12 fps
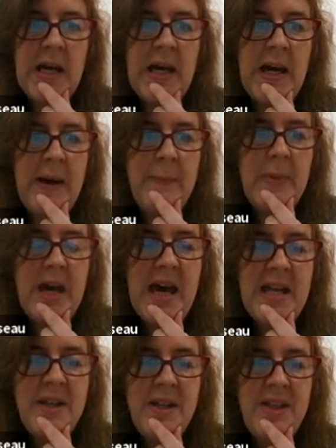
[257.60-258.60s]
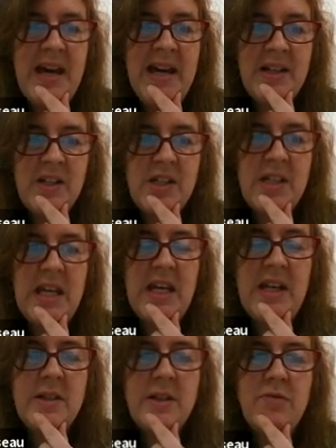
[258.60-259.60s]
And that
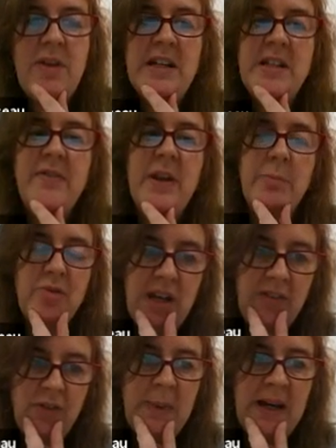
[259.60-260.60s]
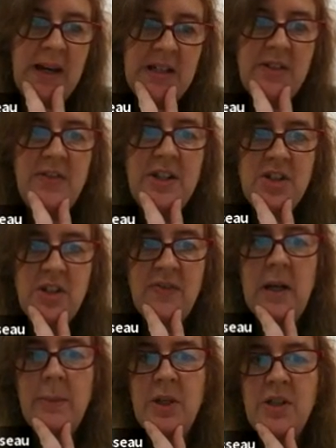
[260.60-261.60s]
is relatively brief about intervention
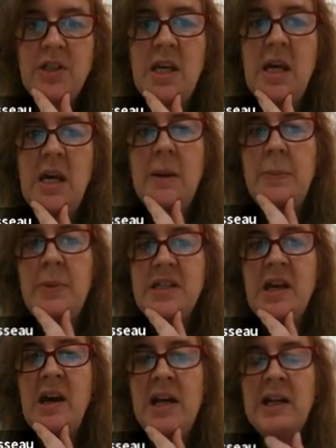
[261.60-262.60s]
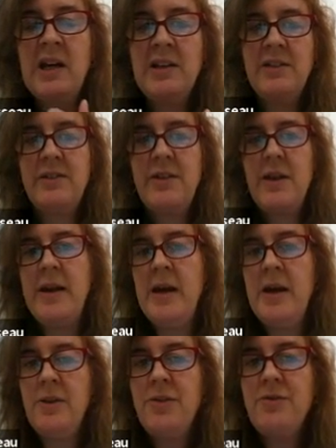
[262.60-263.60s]
development, but highlights
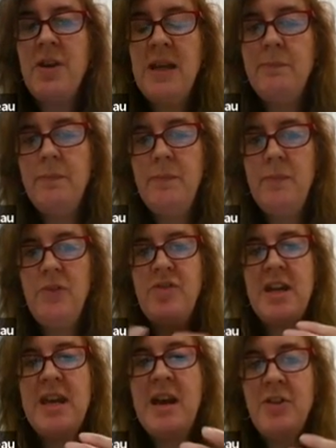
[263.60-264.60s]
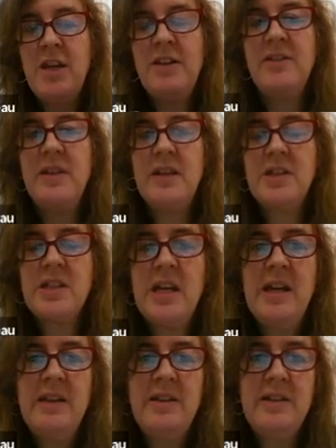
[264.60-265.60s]
three areas
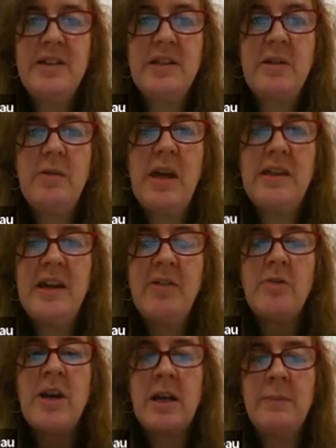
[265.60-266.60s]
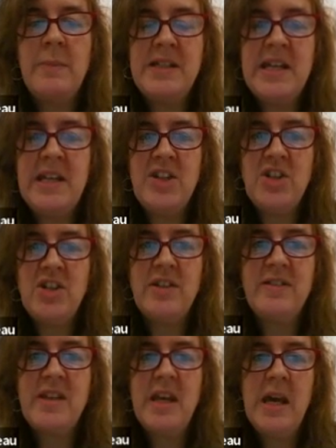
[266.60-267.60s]
that there are
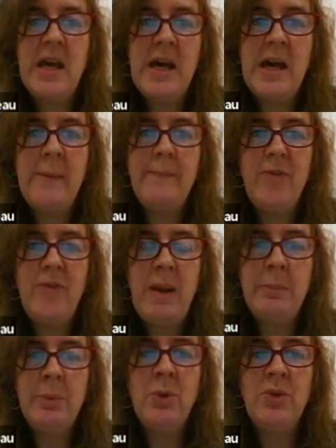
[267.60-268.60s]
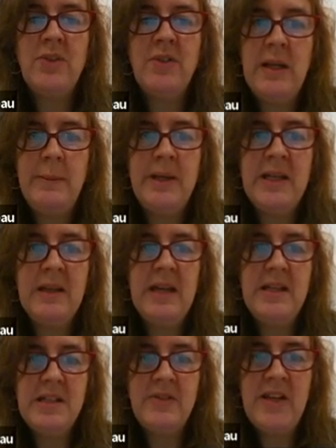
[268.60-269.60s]
recommendations for people developing
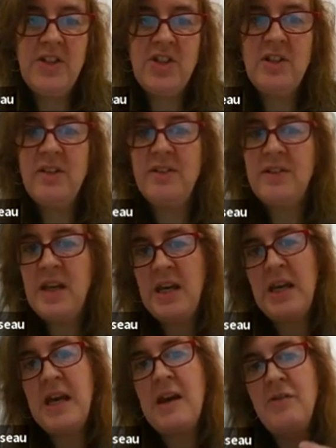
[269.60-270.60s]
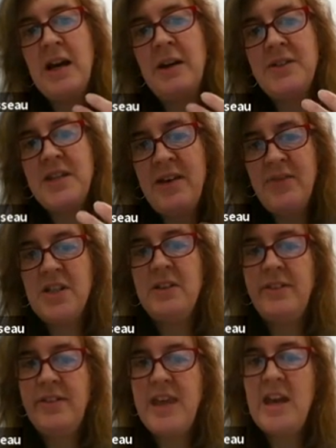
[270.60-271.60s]
interventions around
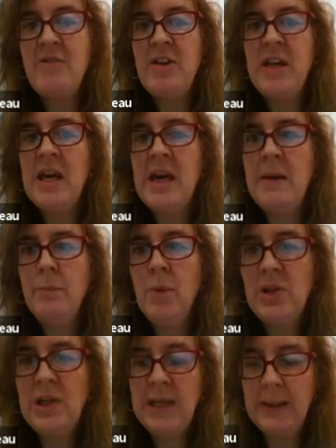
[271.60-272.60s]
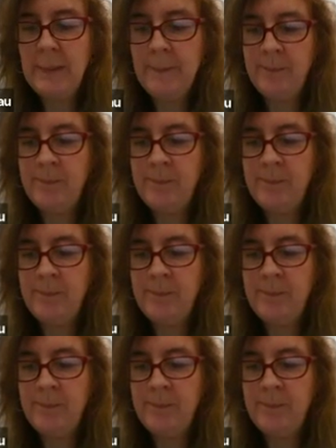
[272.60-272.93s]
evidence theory and modelling.